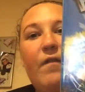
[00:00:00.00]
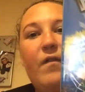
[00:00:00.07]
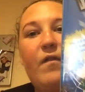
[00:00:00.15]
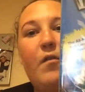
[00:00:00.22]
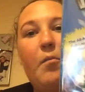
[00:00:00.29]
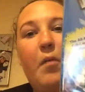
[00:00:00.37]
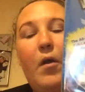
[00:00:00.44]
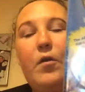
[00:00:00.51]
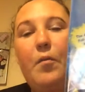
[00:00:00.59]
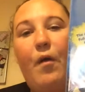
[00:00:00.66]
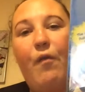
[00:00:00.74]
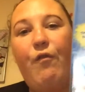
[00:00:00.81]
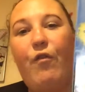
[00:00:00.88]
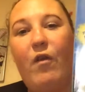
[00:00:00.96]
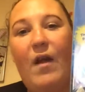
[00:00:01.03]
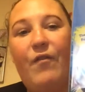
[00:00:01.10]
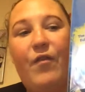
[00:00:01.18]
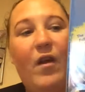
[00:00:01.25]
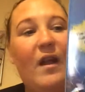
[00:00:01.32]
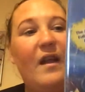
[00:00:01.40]
So it's Pokemon
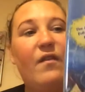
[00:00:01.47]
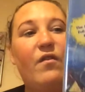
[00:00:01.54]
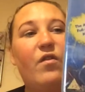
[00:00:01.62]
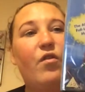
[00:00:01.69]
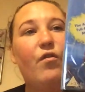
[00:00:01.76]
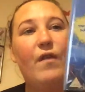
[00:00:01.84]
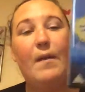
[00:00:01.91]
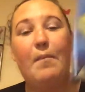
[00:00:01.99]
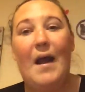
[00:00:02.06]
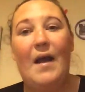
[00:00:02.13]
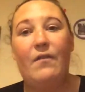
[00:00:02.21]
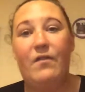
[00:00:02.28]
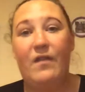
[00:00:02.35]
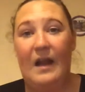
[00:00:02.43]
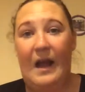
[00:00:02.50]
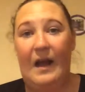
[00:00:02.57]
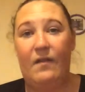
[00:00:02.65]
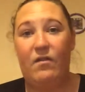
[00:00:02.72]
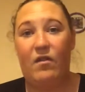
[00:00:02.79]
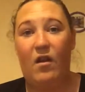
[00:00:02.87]
Forever. It's £3 in
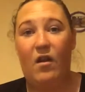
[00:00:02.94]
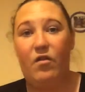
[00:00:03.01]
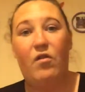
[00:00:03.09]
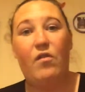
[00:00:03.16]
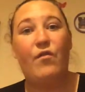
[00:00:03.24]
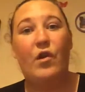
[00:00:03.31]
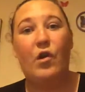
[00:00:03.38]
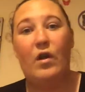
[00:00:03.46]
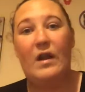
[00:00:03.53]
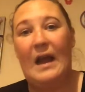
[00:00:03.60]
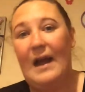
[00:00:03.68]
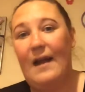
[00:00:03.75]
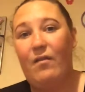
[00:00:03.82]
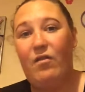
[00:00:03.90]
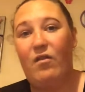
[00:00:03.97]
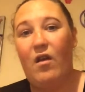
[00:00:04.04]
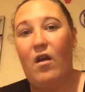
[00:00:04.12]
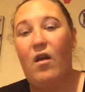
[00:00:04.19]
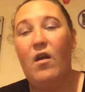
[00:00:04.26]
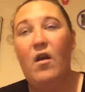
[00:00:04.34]
Asda. So if you've got an
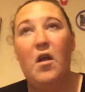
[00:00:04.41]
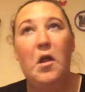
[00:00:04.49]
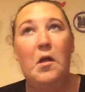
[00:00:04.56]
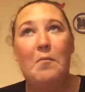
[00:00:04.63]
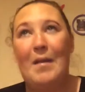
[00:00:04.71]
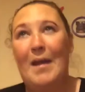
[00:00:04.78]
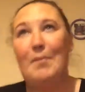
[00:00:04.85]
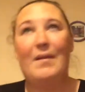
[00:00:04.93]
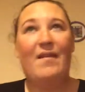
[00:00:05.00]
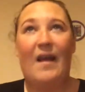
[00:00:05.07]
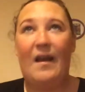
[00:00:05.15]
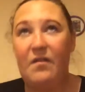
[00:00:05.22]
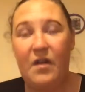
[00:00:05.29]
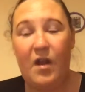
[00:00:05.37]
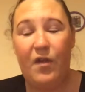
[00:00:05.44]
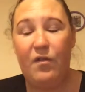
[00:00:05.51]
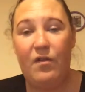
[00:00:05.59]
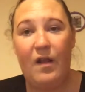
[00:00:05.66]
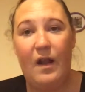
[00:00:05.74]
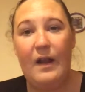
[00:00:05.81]
Asda, maybe Tesco
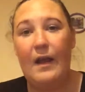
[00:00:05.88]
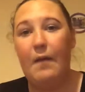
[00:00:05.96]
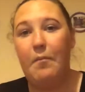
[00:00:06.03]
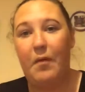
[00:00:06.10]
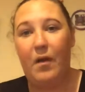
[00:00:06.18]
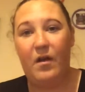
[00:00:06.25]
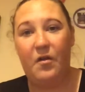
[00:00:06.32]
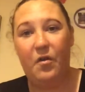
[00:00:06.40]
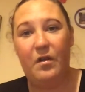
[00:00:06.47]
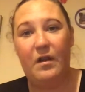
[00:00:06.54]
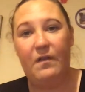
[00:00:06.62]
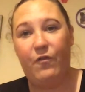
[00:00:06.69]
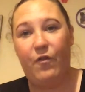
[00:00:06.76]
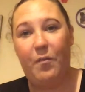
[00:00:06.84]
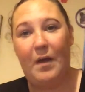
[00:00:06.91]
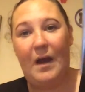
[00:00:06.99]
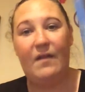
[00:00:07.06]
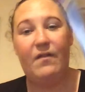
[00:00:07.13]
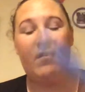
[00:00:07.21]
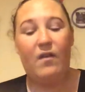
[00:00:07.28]
sell it, but I got this from
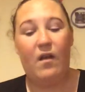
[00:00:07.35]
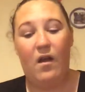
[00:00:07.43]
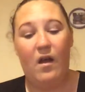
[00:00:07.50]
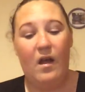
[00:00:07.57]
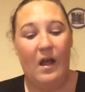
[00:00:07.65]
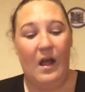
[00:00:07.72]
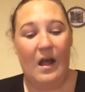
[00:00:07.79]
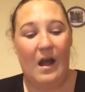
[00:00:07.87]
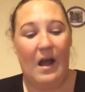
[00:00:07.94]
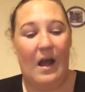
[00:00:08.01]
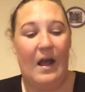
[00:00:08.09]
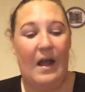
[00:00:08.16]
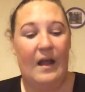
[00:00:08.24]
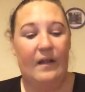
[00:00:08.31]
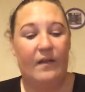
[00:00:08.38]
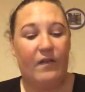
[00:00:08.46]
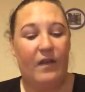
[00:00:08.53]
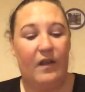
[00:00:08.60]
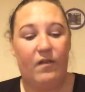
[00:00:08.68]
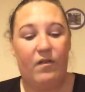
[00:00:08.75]
Asda.
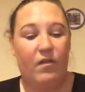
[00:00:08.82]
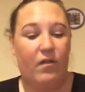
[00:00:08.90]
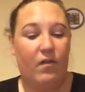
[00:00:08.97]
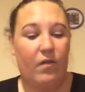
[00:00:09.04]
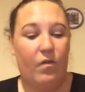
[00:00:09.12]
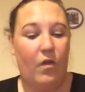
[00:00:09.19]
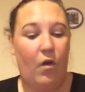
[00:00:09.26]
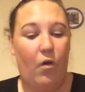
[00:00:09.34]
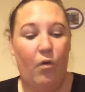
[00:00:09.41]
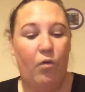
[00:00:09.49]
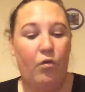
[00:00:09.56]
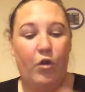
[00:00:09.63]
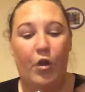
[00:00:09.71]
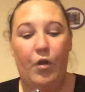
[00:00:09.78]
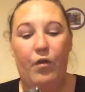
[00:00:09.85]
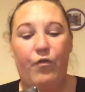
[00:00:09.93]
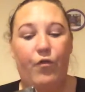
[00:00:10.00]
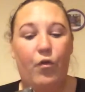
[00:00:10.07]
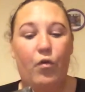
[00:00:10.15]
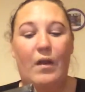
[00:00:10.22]
And it's the all new
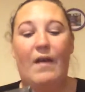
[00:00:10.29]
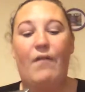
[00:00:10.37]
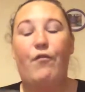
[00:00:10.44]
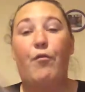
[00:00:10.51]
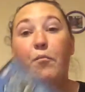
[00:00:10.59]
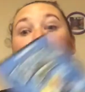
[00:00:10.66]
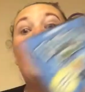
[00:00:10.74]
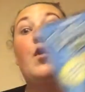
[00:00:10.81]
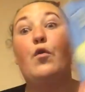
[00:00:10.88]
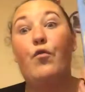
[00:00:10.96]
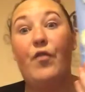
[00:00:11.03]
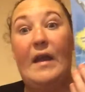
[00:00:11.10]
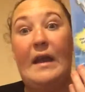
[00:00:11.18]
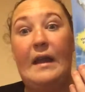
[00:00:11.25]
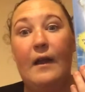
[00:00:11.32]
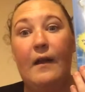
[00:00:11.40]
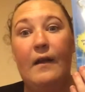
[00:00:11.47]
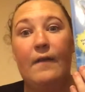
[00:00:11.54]
full length movie.